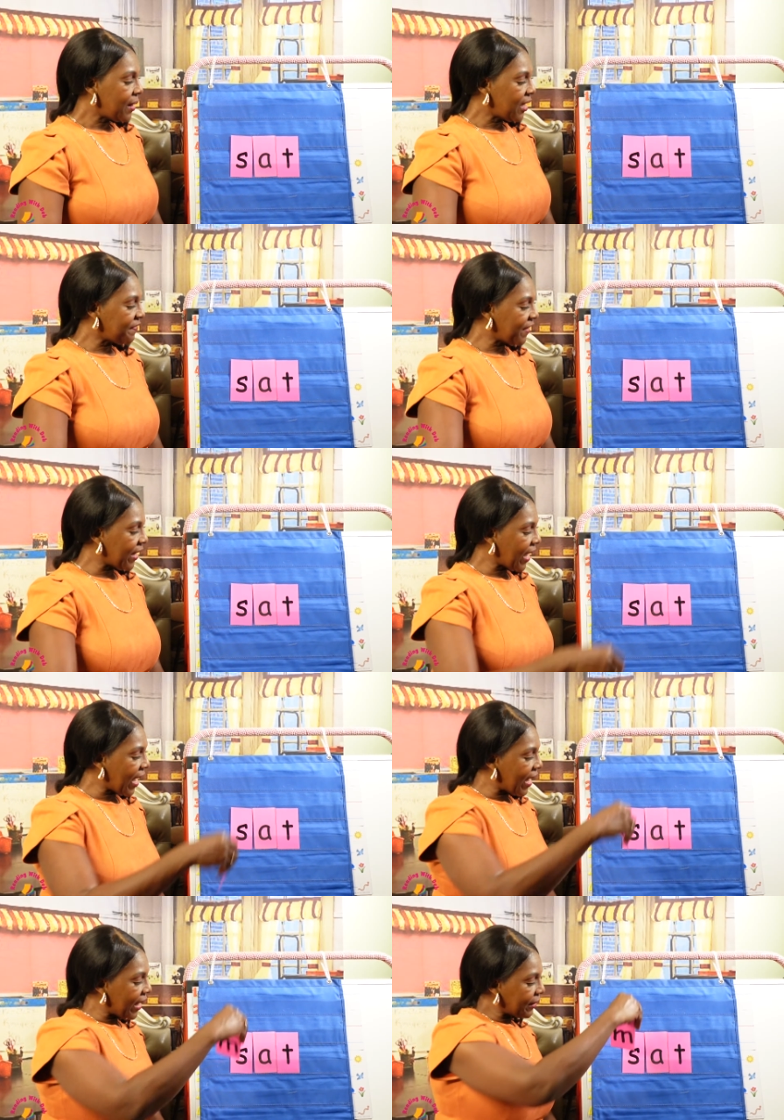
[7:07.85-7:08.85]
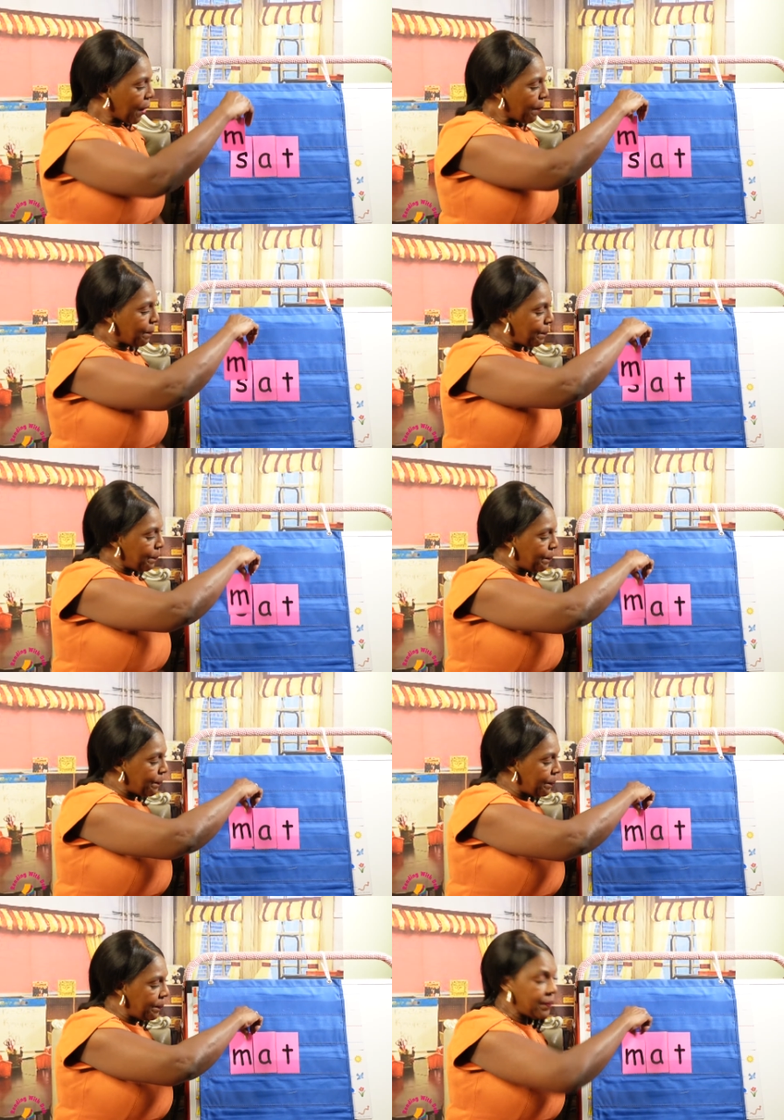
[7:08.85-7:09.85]
If I add
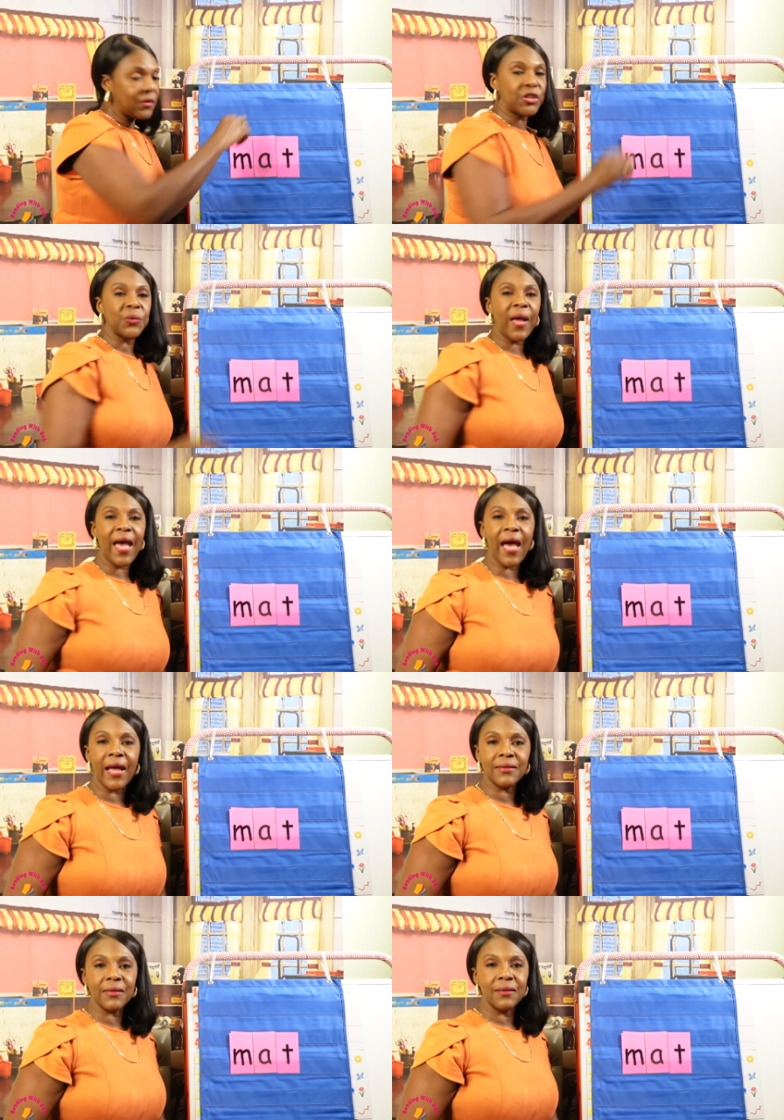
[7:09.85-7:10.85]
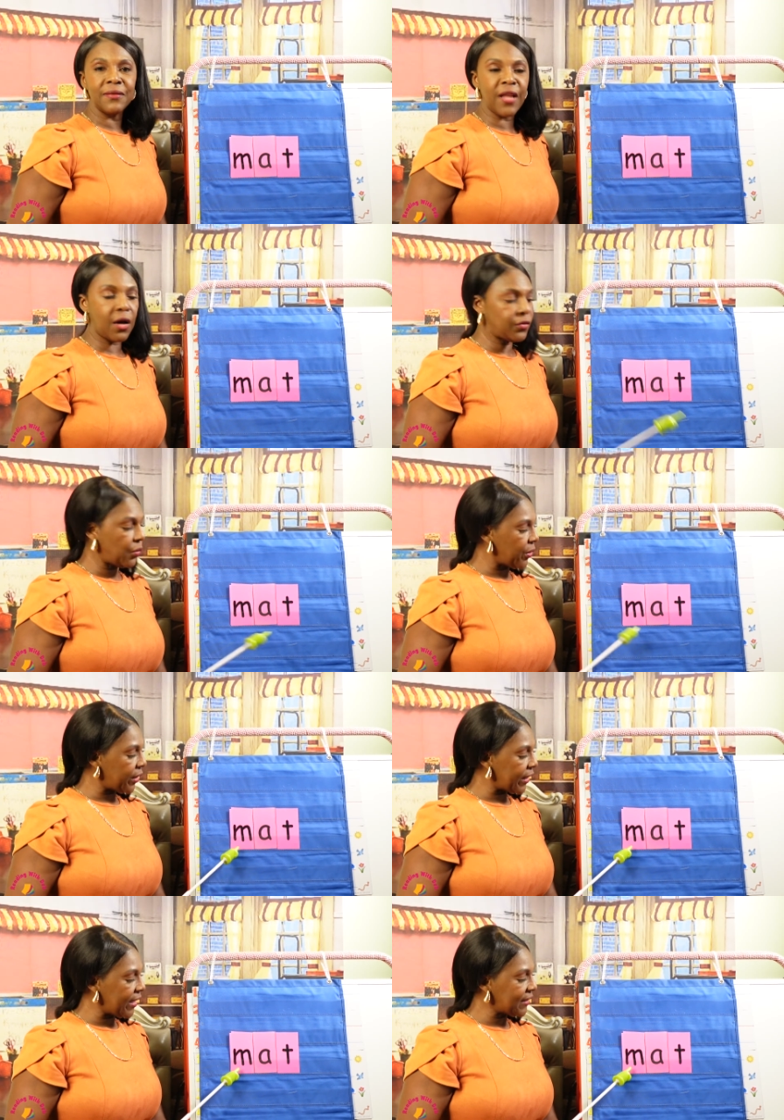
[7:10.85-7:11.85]
to at, now the
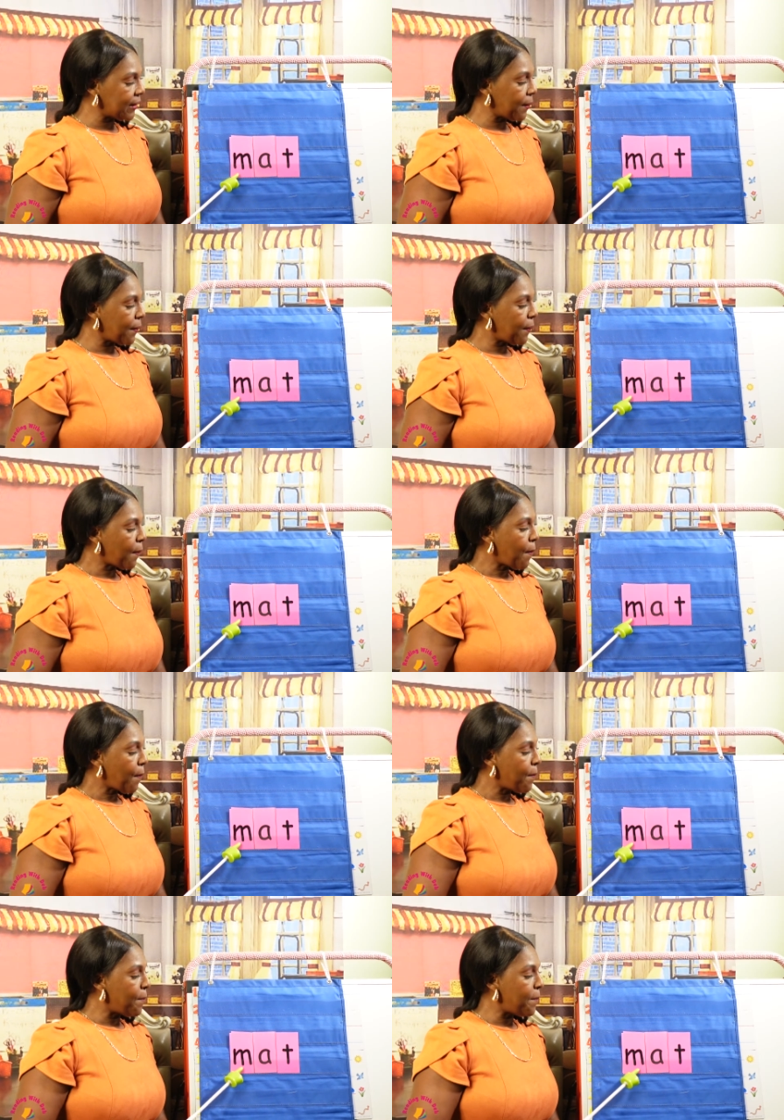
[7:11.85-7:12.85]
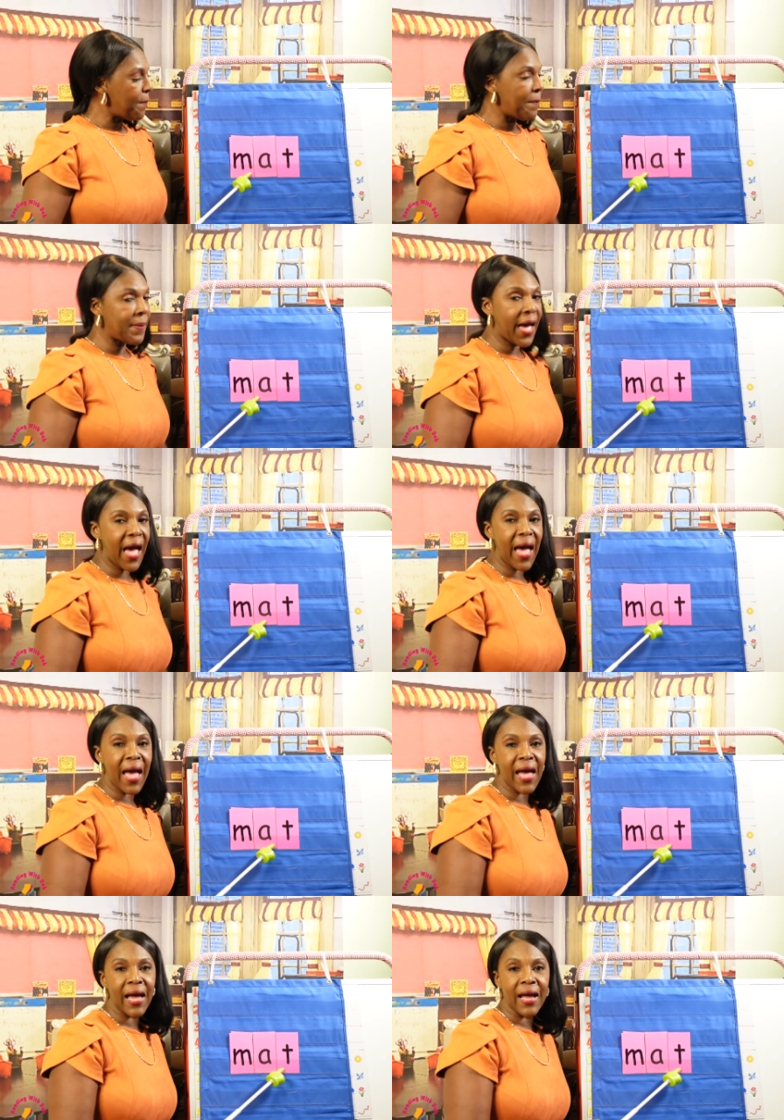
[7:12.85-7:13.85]
word is
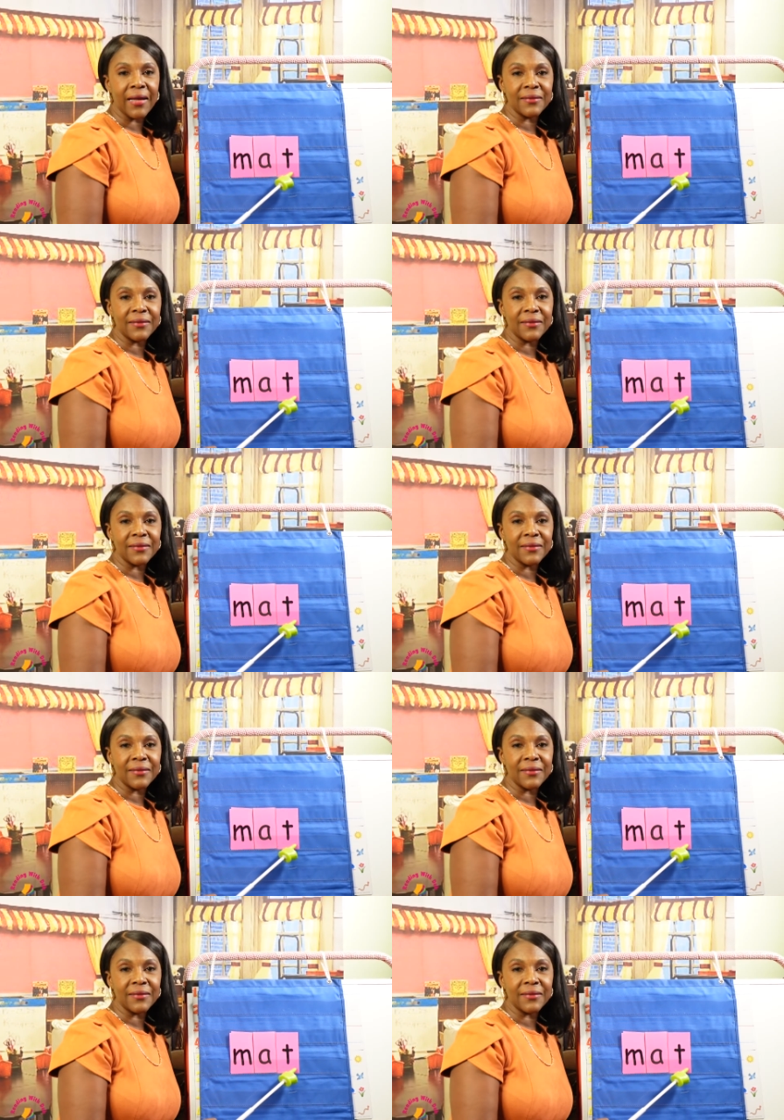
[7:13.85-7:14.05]
mat.